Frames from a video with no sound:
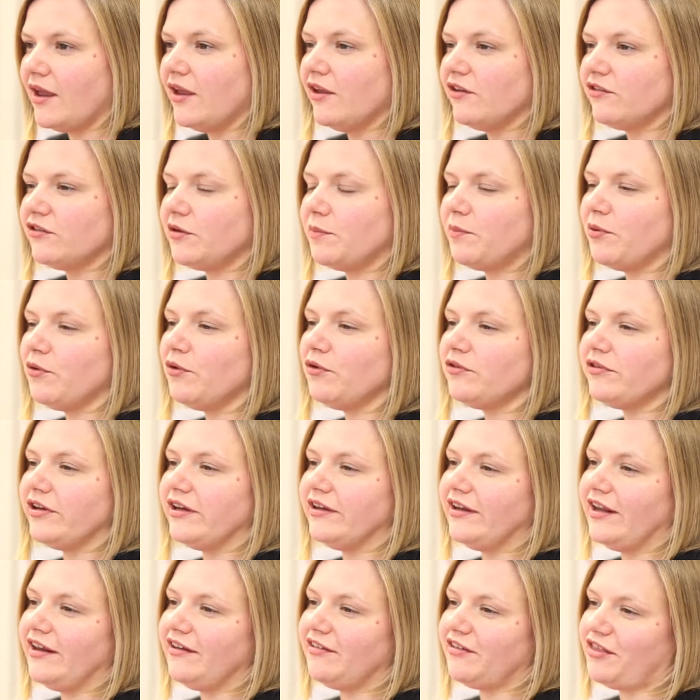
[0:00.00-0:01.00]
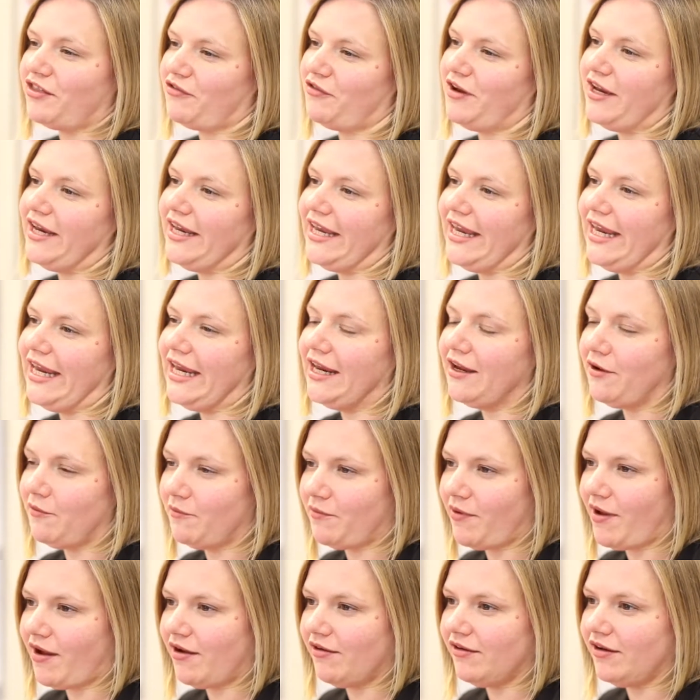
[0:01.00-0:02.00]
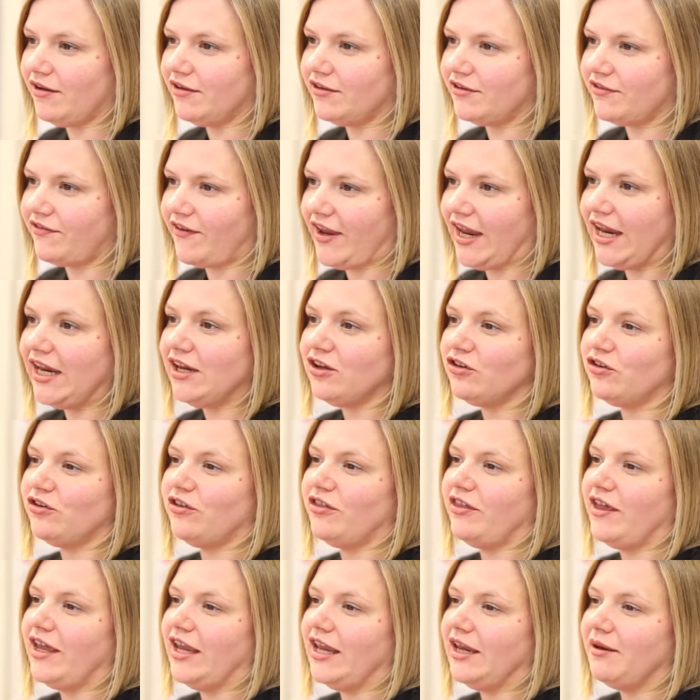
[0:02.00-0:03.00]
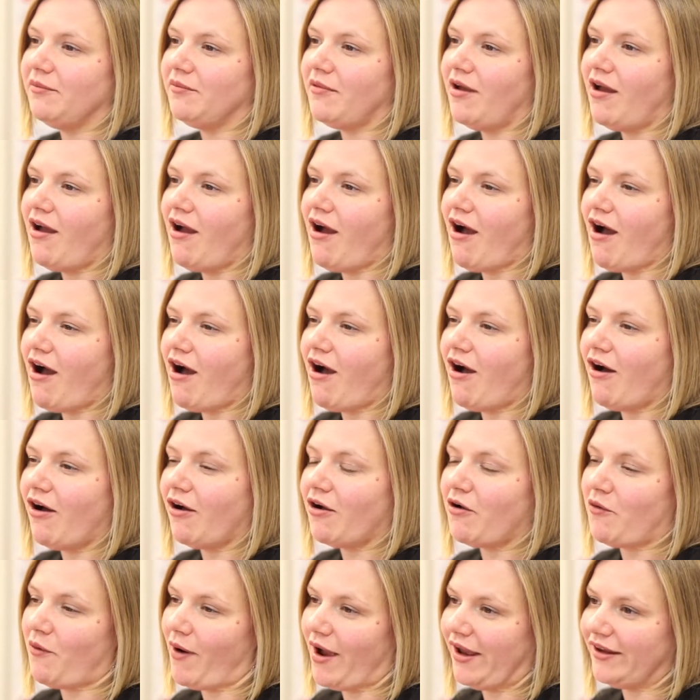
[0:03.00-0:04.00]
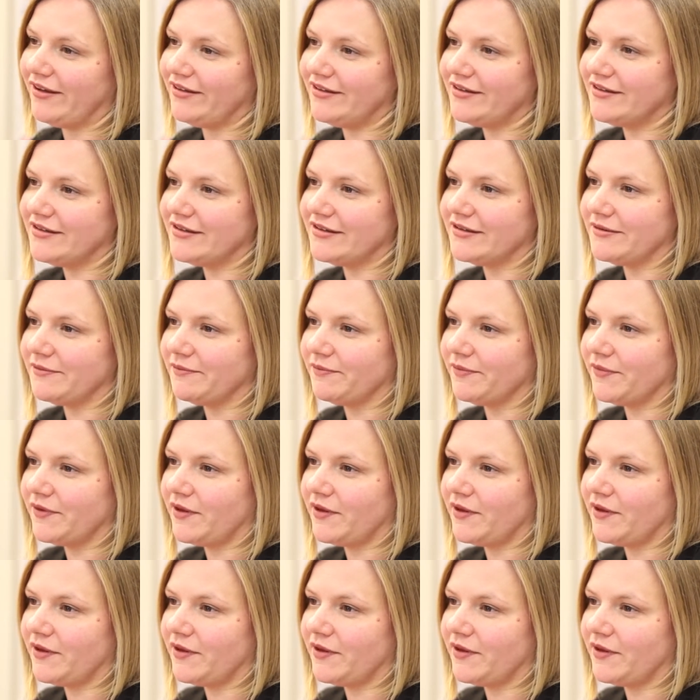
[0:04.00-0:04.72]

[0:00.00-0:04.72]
Supporting these three key components for each theme are quests.